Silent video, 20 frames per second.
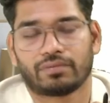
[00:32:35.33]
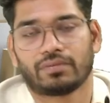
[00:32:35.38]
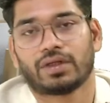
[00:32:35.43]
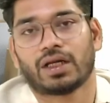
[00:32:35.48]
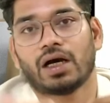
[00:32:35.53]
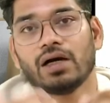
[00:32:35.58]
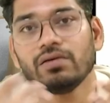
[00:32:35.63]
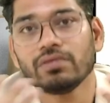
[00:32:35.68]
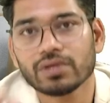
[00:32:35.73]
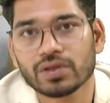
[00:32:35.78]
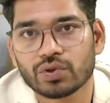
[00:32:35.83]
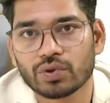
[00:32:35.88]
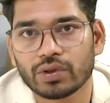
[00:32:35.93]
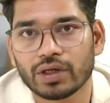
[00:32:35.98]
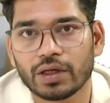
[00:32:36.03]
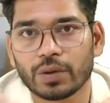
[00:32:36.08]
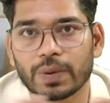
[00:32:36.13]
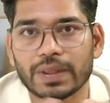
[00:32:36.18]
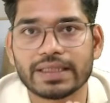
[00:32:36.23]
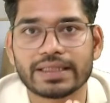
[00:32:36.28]
Now, the
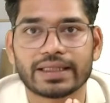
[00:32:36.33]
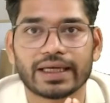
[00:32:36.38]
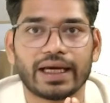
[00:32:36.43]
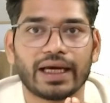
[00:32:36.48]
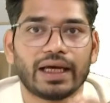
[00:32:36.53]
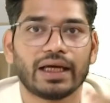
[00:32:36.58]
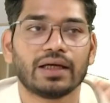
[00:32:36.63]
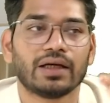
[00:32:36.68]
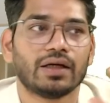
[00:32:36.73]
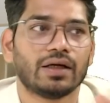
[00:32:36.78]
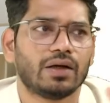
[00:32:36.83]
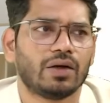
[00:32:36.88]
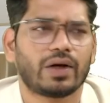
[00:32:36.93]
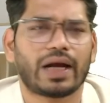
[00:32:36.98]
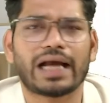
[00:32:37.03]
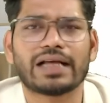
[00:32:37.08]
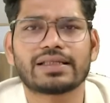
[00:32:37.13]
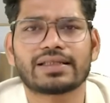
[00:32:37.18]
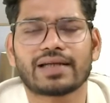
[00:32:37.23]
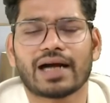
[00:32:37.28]
student will say,
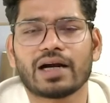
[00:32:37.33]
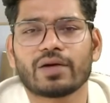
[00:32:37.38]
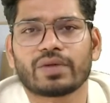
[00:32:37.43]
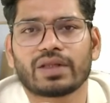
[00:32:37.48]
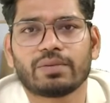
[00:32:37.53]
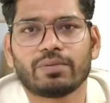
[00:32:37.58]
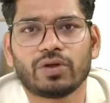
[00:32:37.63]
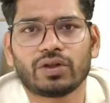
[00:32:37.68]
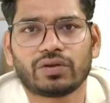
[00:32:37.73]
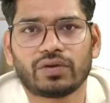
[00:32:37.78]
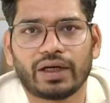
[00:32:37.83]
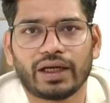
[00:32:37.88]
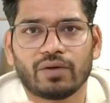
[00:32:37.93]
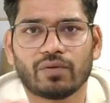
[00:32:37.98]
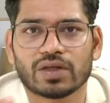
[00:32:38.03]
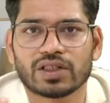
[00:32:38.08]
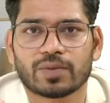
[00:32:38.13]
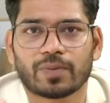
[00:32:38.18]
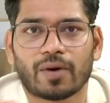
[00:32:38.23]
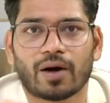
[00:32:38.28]
okay, I'll start with the book 3.
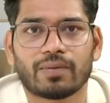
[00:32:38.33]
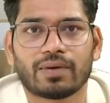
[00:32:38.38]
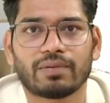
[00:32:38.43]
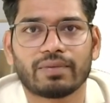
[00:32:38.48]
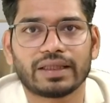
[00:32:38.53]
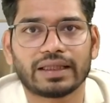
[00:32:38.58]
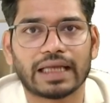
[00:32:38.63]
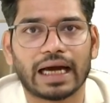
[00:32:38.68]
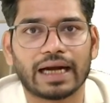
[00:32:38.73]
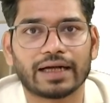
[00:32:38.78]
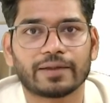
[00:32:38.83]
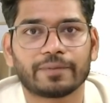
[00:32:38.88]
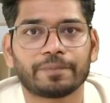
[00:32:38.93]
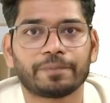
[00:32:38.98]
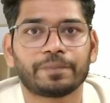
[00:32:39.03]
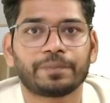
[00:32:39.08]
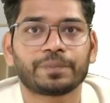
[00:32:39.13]
What's the problem in that?